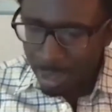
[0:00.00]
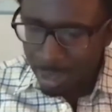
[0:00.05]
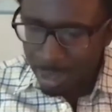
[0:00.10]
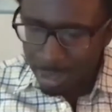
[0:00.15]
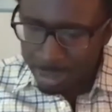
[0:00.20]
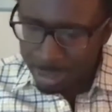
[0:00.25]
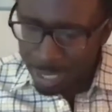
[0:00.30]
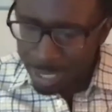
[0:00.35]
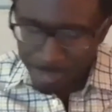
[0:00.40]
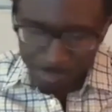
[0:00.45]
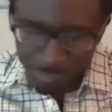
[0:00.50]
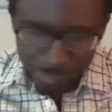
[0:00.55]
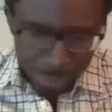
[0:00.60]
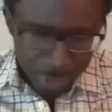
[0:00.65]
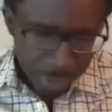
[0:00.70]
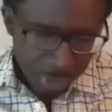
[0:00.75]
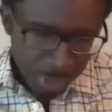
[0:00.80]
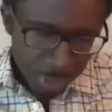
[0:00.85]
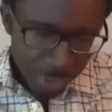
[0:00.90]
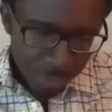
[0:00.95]
kind of
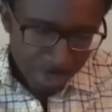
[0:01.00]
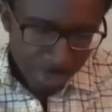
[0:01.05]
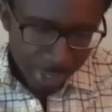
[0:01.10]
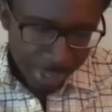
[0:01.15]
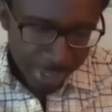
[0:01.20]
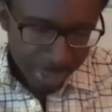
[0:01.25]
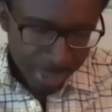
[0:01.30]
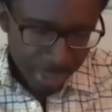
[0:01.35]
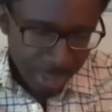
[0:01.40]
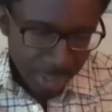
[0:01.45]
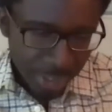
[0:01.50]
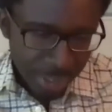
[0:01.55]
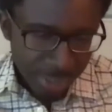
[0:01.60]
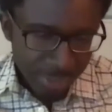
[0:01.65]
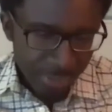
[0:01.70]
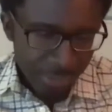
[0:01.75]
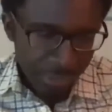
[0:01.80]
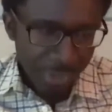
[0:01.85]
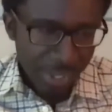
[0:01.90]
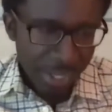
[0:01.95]
just the
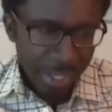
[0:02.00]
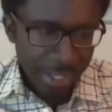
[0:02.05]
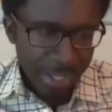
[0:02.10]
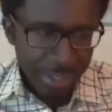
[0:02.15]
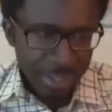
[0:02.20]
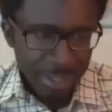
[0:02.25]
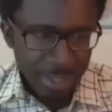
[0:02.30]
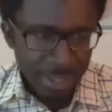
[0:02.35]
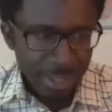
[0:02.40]
recognition that